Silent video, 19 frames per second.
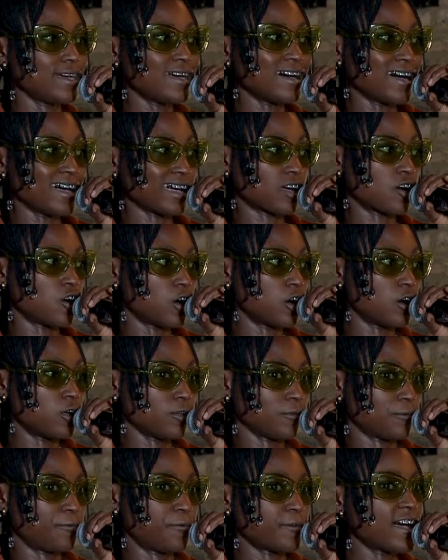I can't
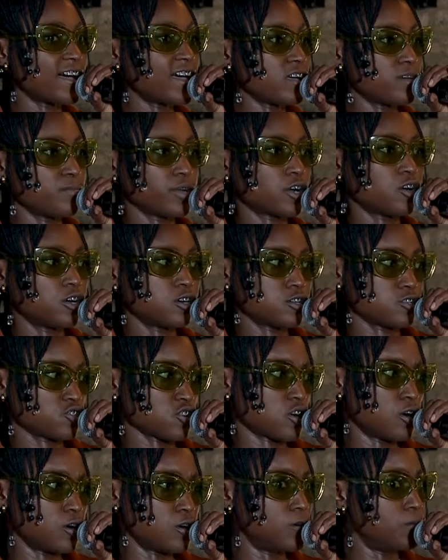fight because
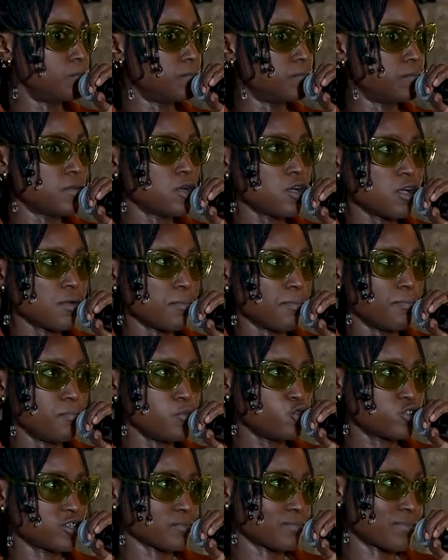my
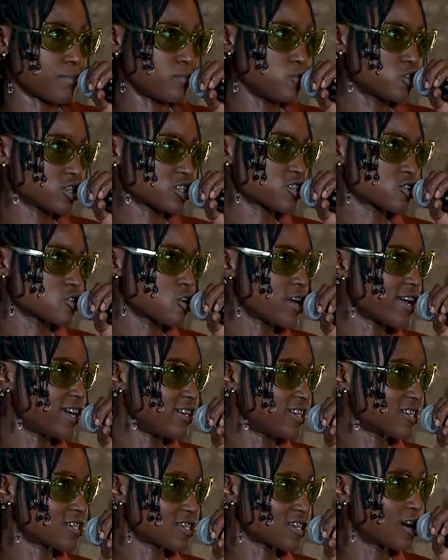music started in
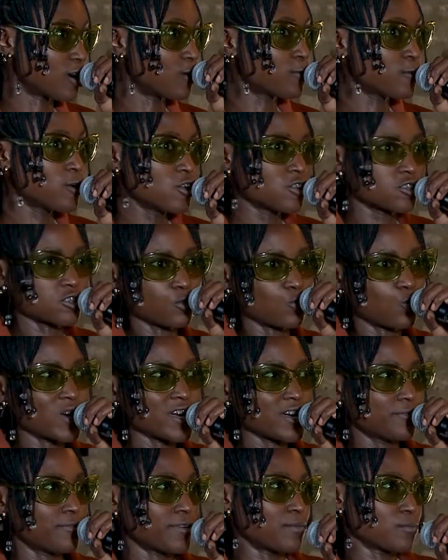South. So
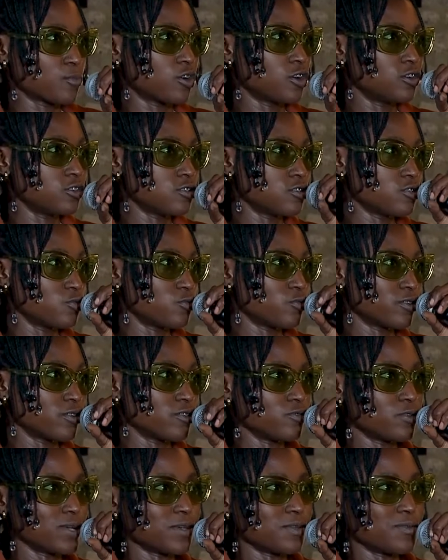whatever I'm gonna
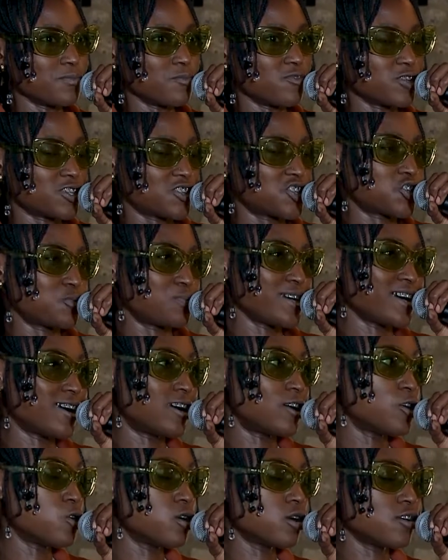spit
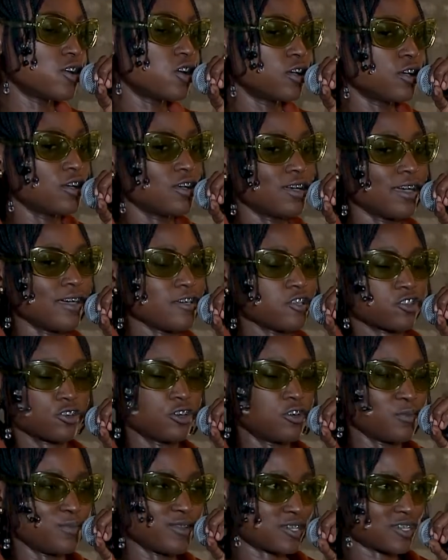out, it's gonna
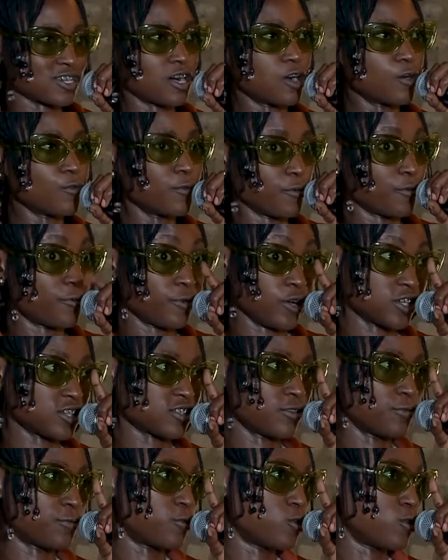be South first
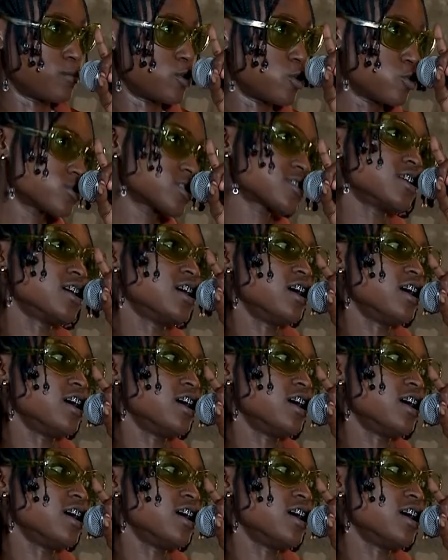and foremost.